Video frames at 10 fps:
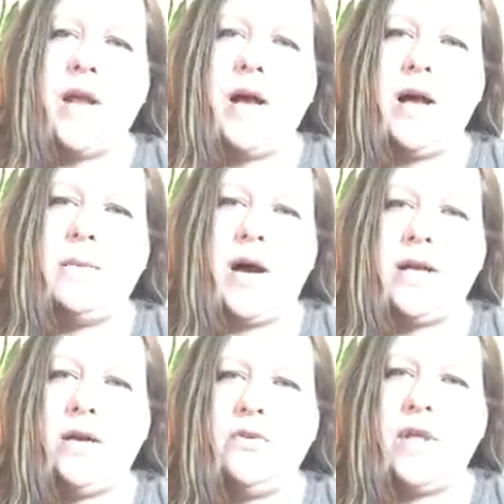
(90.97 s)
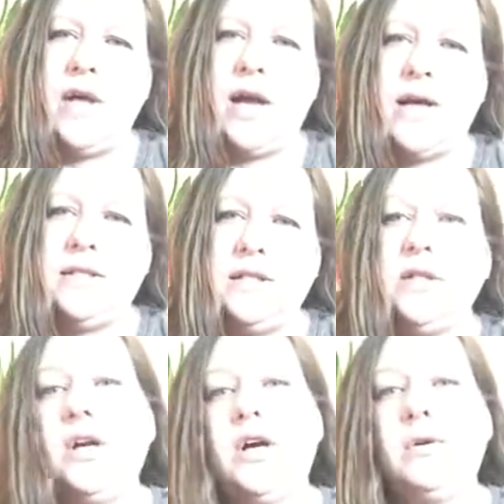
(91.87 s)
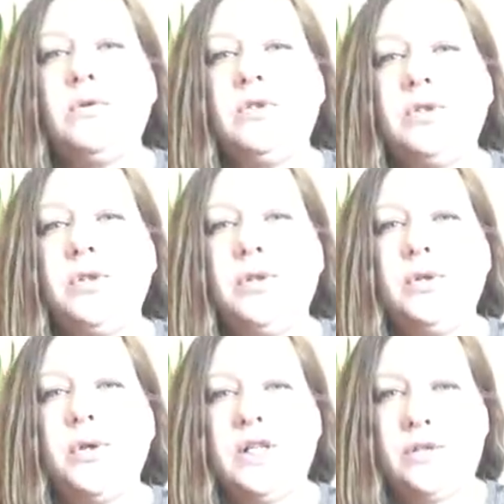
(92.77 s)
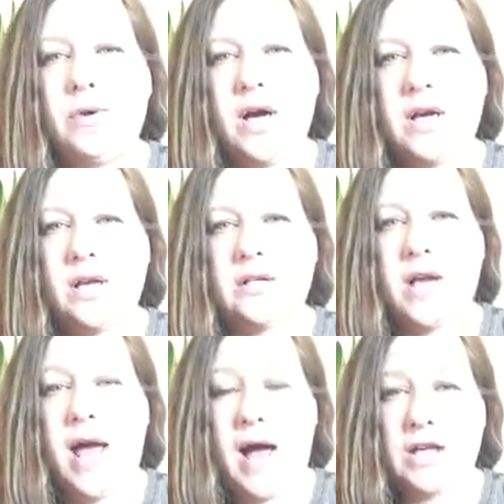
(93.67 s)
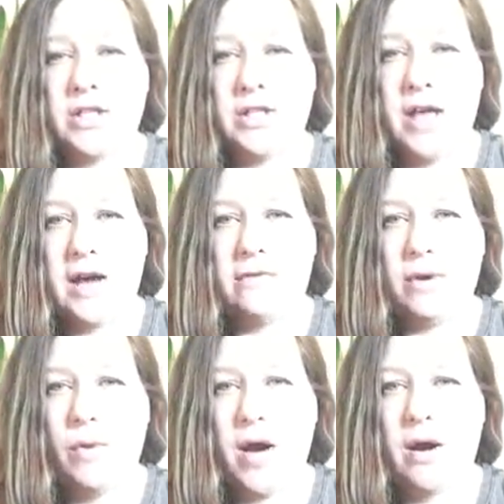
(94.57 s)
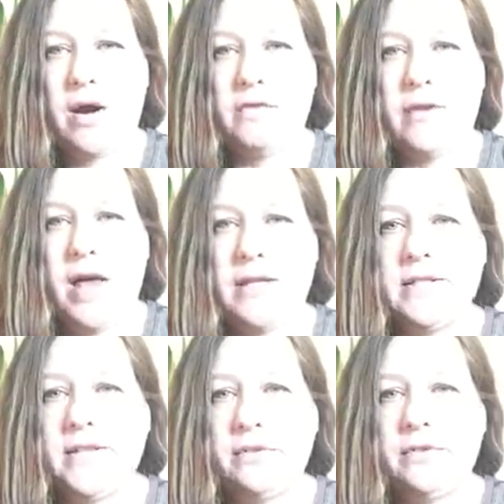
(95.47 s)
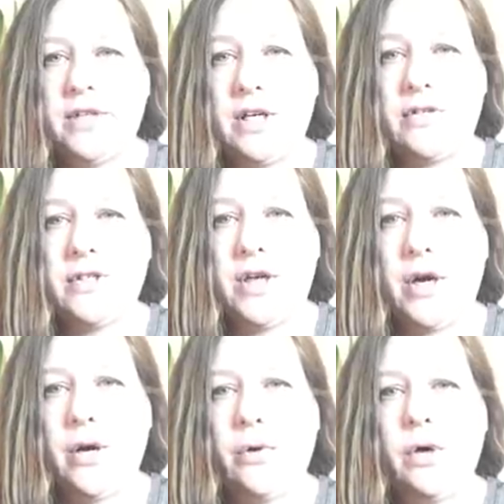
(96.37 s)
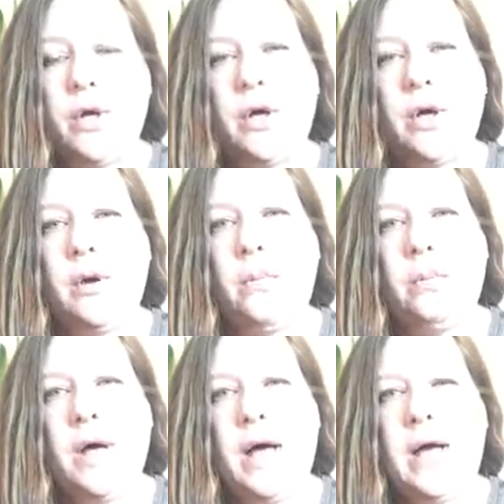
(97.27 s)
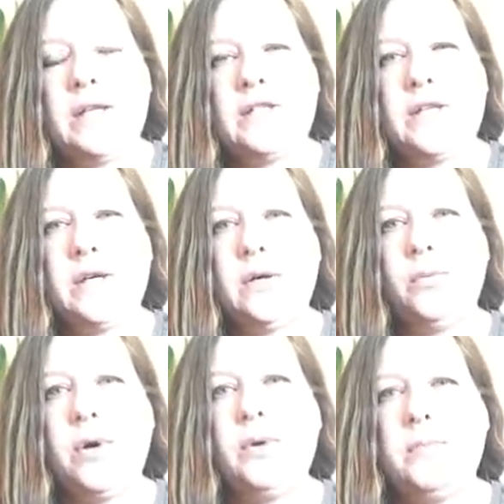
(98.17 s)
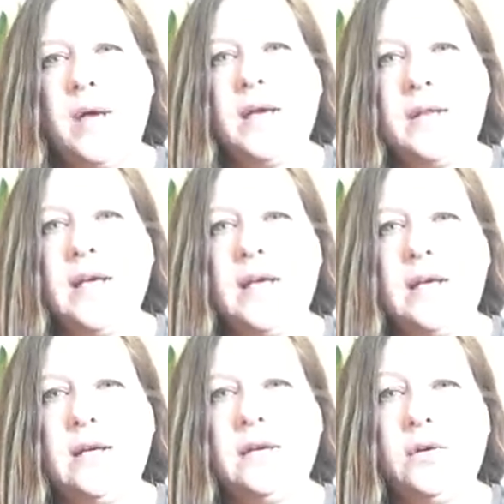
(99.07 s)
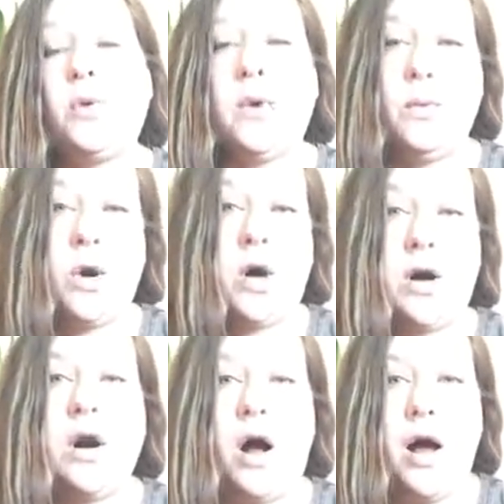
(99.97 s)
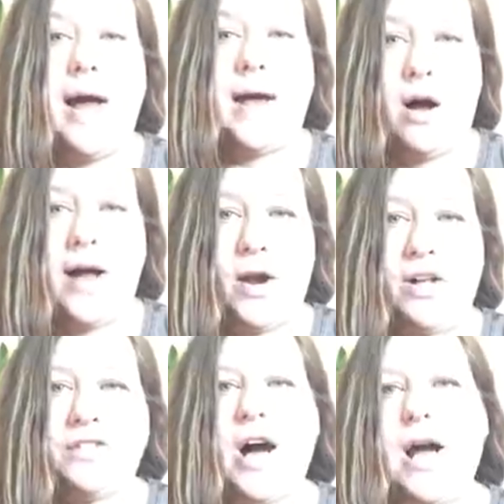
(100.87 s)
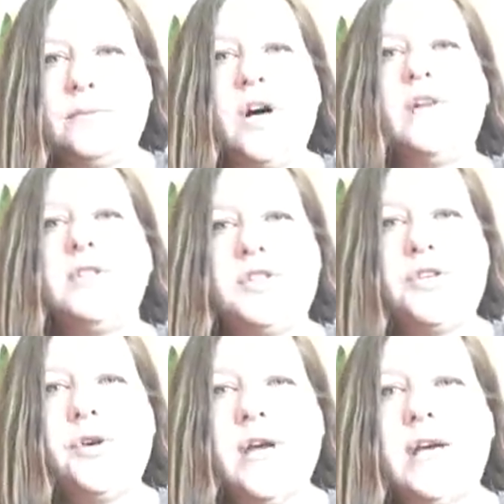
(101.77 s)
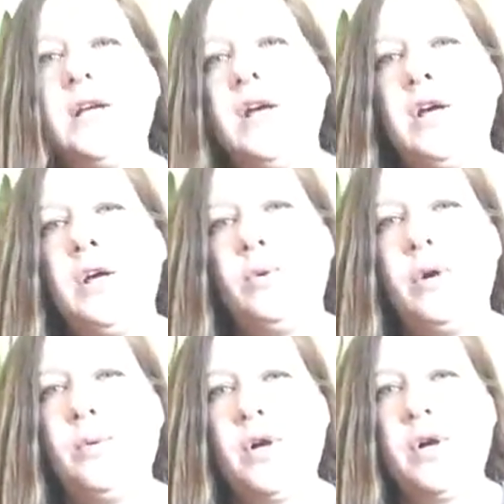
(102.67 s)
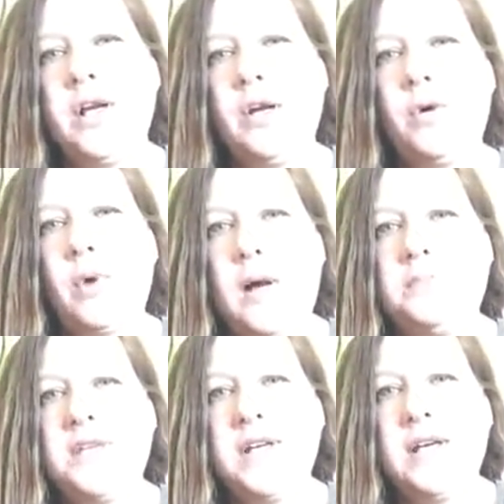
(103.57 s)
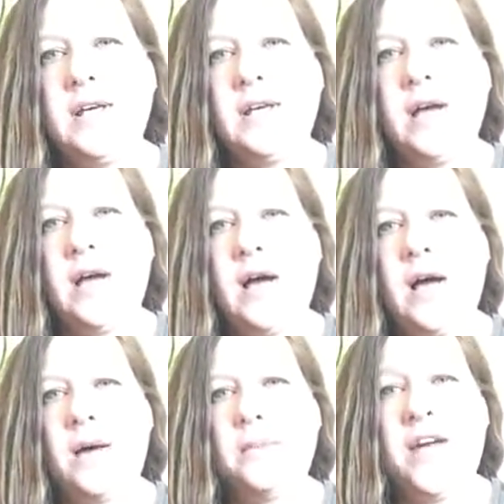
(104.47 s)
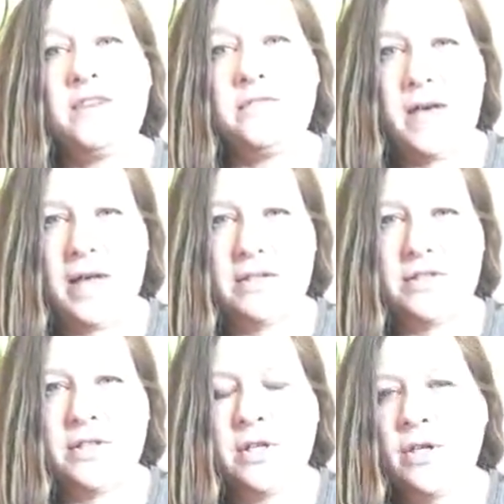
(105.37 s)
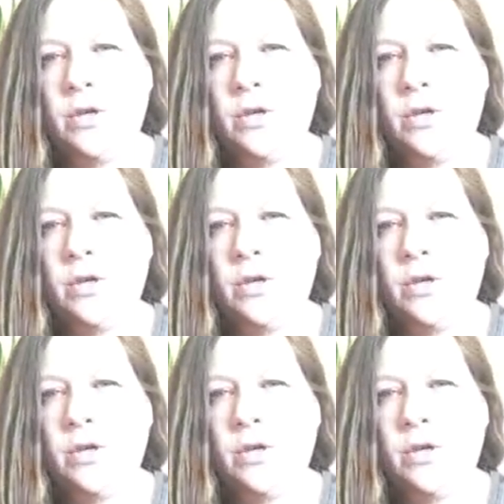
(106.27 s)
I know that I did go to a Direct Action Everywhere event several years ago, but we were at all times on the street. We weren't interrupting an event.